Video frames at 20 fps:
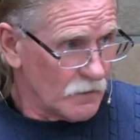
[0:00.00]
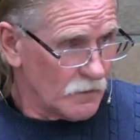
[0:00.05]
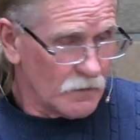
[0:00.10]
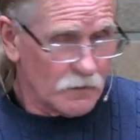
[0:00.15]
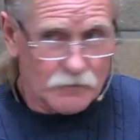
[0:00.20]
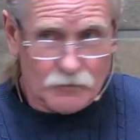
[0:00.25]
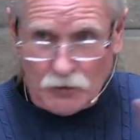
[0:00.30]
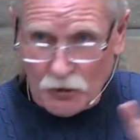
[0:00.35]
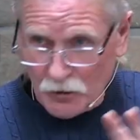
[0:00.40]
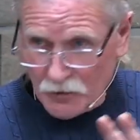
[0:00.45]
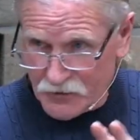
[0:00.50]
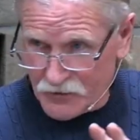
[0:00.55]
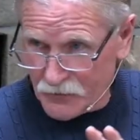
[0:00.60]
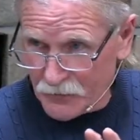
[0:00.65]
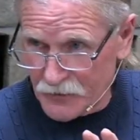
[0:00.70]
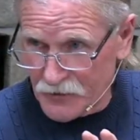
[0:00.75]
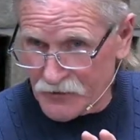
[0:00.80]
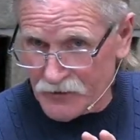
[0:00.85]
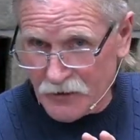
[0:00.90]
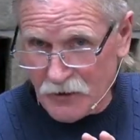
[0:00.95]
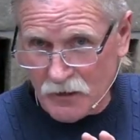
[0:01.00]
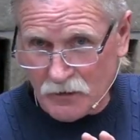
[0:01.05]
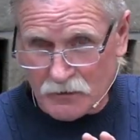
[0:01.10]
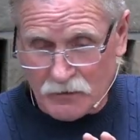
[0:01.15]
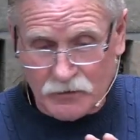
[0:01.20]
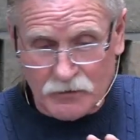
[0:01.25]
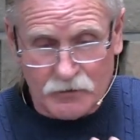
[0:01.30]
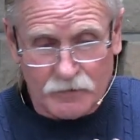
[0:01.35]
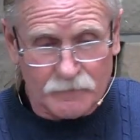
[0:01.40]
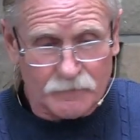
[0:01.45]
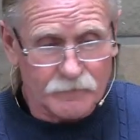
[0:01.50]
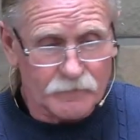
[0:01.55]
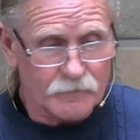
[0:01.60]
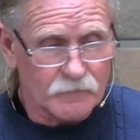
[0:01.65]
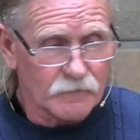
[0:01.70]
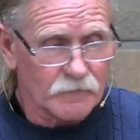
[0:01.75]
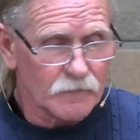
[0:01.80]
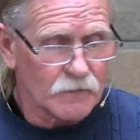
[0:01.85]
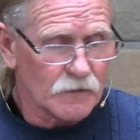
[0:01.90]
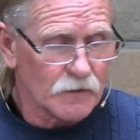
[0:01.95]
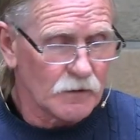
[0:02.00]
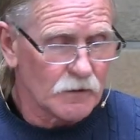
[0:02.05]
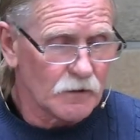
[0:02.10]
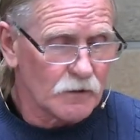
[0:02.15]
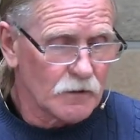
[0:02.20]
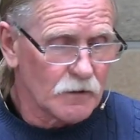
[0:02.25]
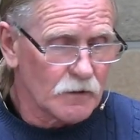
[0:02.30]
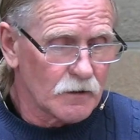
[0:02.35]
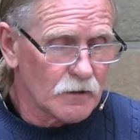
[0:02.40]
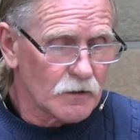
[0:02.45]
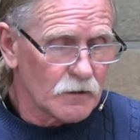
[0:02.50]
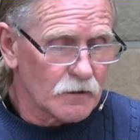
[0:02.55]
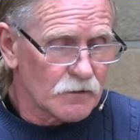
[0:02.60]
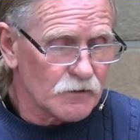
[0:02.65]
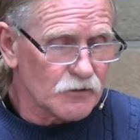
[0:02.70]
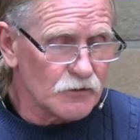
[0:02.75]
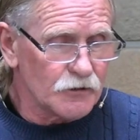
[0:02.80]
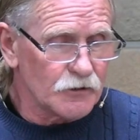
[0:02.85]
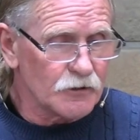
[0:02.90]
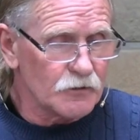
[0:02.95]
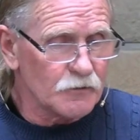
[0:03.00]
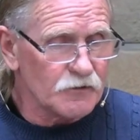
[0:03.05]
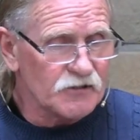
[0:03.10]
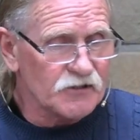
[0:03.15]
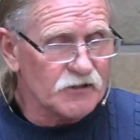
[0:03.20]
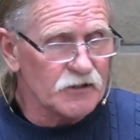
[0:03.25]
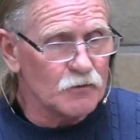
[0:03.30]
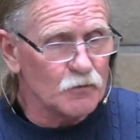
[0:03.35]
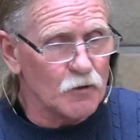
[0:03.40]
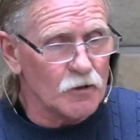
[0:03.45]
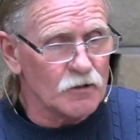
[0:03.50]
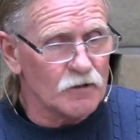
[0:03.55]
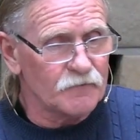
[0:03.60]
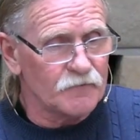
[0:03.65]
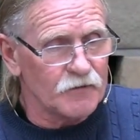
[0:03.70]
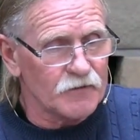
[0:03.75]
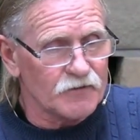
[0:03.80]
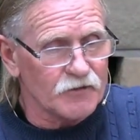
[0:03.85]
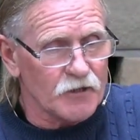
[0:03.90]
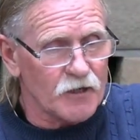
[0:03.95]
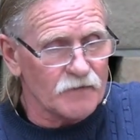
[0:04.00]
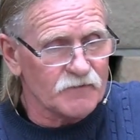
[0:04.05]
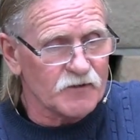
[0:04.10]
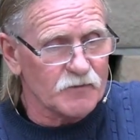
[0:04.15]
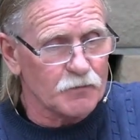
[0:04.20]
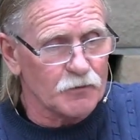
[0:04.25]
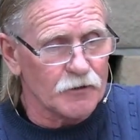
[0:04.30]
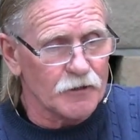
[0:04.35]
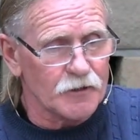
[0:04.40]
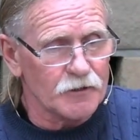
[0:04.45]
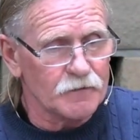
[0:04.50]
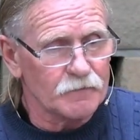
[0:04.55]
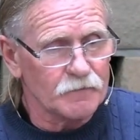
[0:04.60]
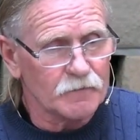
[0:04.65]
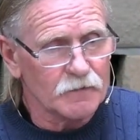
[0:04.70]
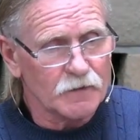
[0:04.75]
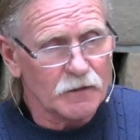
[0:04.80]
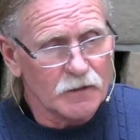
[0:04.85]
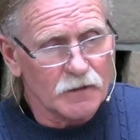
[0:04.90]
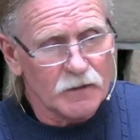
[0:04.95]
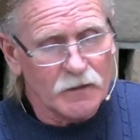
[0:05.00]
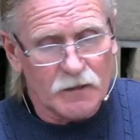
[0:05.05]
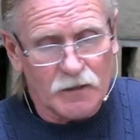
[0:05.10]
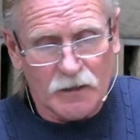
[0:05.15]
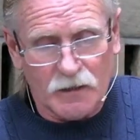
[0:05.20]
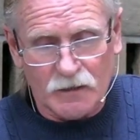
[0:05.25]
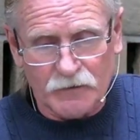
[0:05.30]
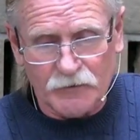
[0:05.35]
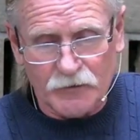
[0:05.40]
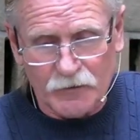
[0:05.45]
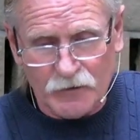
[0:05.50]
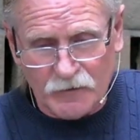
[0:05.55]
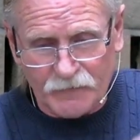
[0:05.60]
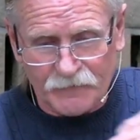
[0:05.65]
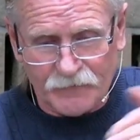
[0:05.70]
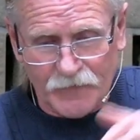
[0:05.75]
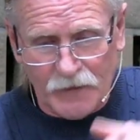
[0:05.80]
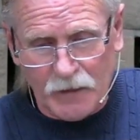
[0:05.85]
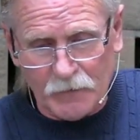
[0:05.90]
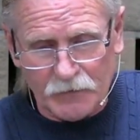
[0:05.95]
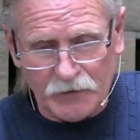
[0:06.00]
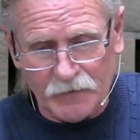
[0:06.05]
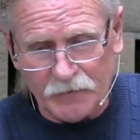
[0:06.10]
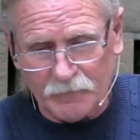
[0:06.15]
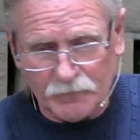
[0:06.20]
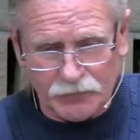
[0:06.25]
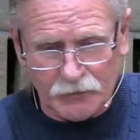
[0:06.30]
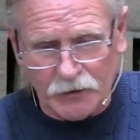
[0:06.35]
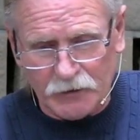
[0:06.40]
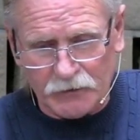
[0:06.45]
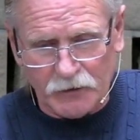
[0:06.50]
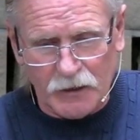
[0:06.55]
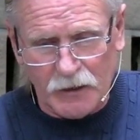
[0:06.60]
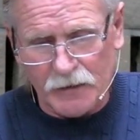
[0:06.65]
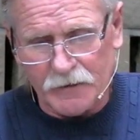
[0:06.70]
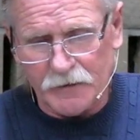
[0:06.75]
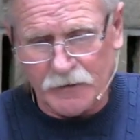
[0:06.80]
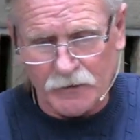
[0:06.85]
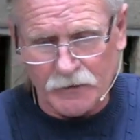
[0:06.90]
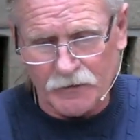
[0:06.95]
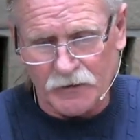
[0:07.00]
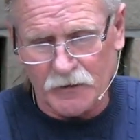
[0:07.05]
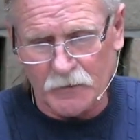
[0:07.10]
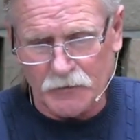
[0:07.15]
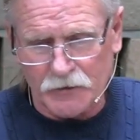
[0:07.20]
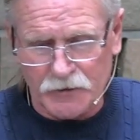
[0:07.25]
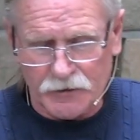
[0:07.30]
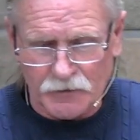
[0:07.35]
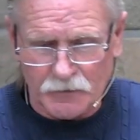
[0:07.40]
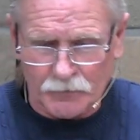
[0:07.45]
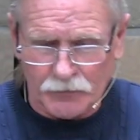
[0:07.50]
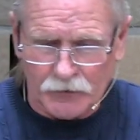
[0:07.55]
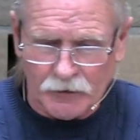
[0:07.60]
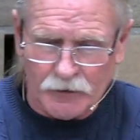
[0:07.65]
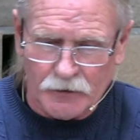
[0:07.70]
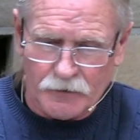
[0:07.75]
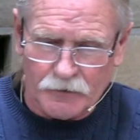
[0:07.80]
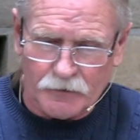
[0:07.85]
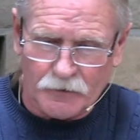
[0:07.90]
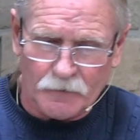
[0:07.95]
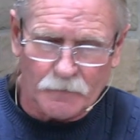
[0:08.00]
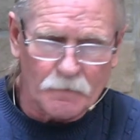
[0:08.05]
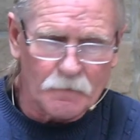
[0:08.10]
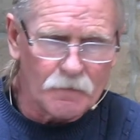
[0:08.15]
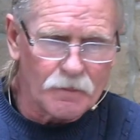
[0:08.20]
Noah's three sons. So here we see one of his offspring and their family bloodline here coming into play here.